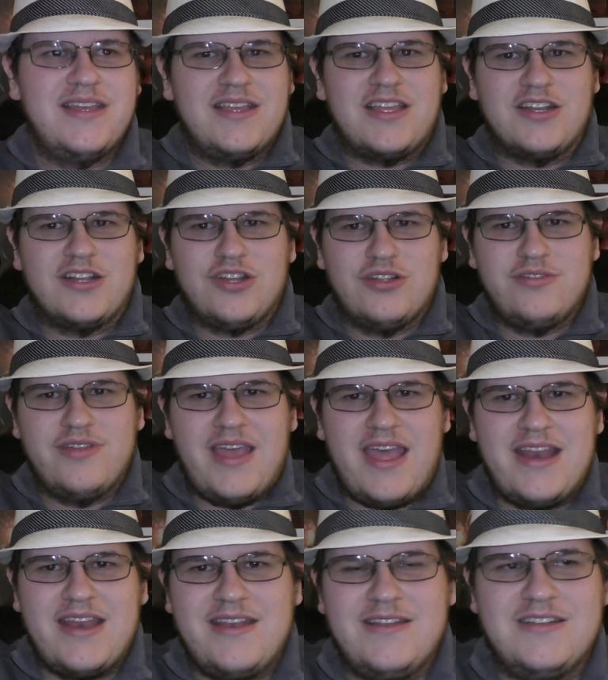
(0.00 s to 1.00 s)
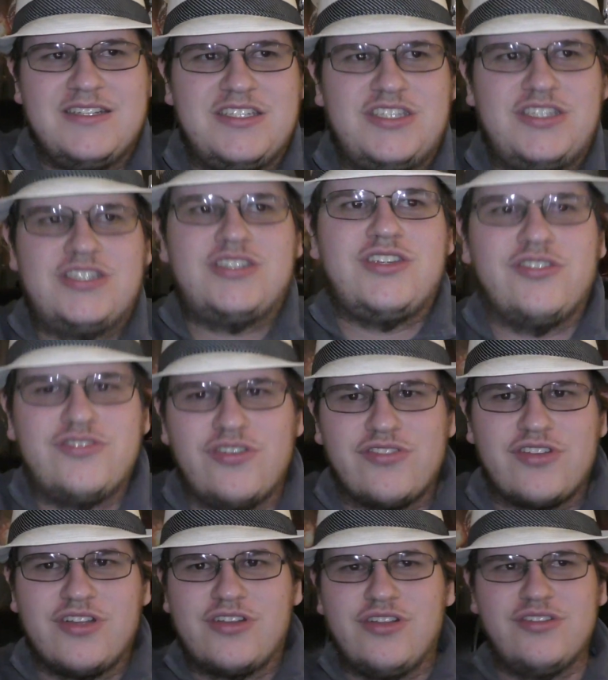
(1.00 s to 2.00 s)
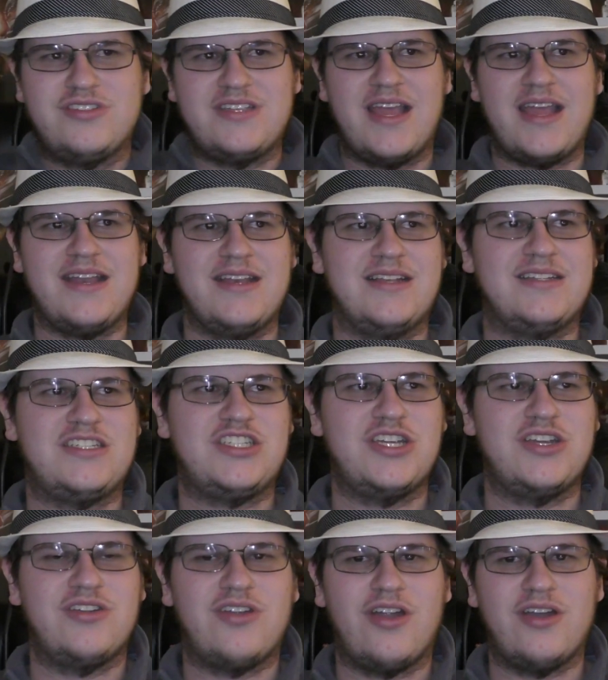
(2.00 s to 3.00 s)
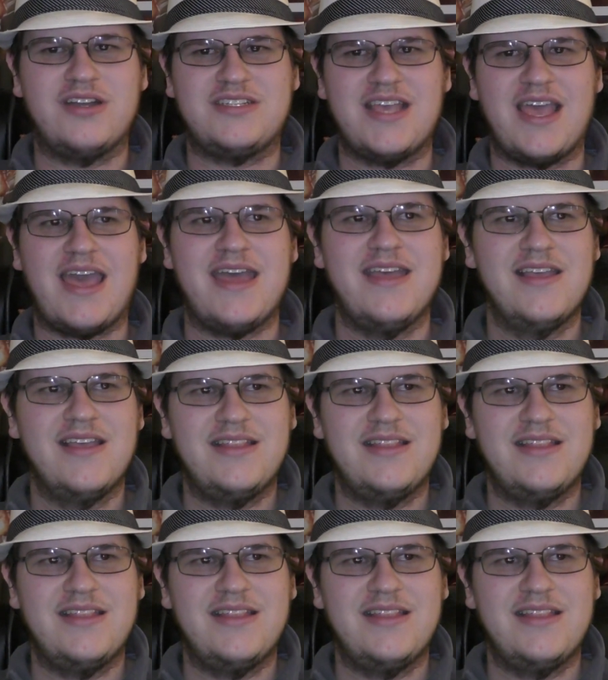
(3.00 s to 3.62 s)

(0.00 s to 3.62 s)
Jotaro concludes that sheer heart attack,